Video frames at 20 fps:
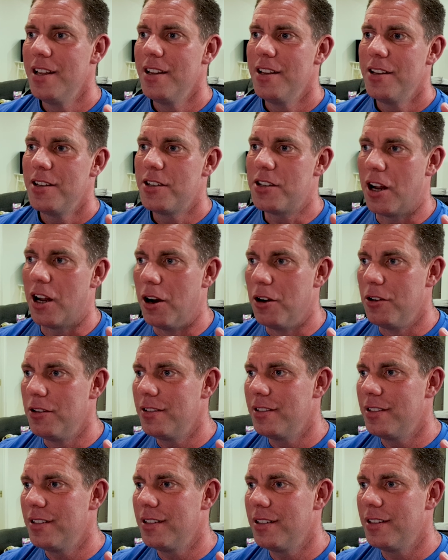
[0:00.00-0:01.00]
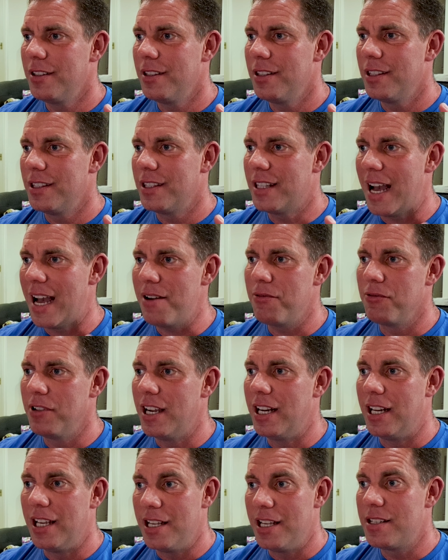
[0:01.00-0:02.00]
So that
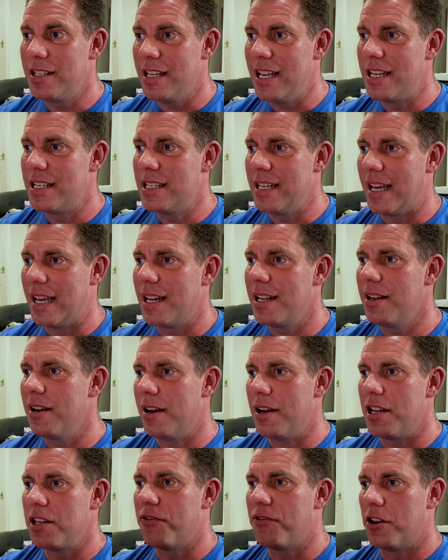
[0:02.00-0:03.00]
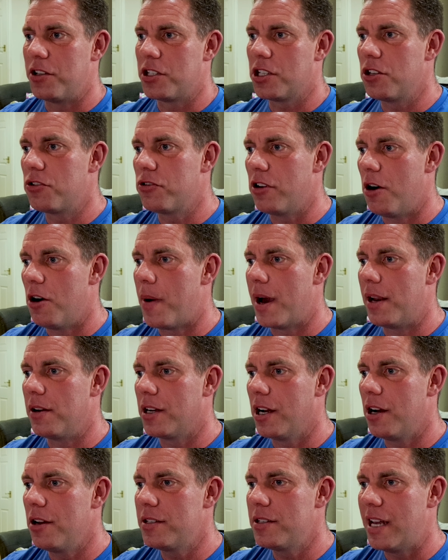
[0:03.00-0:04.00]
really is it as far as the control panel
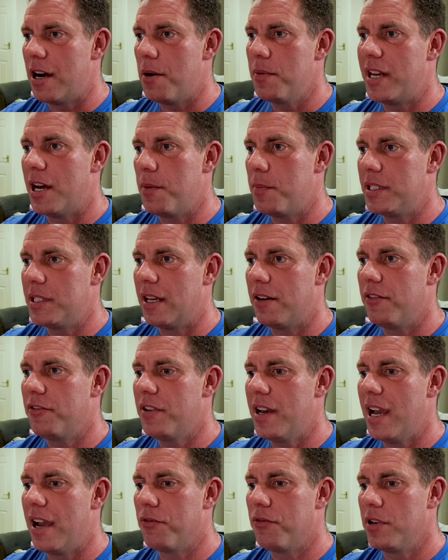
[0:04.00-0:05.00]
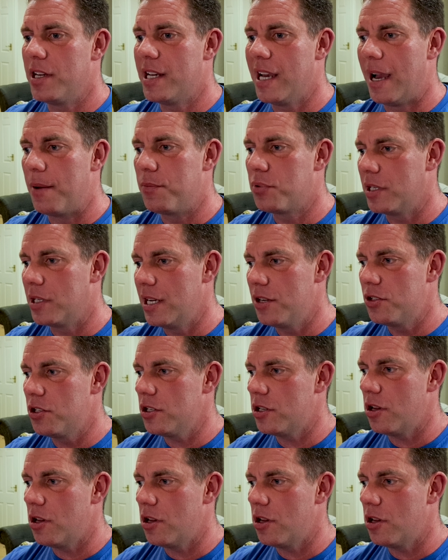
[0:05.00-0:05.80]
goes. That will now be done for every game. So let's just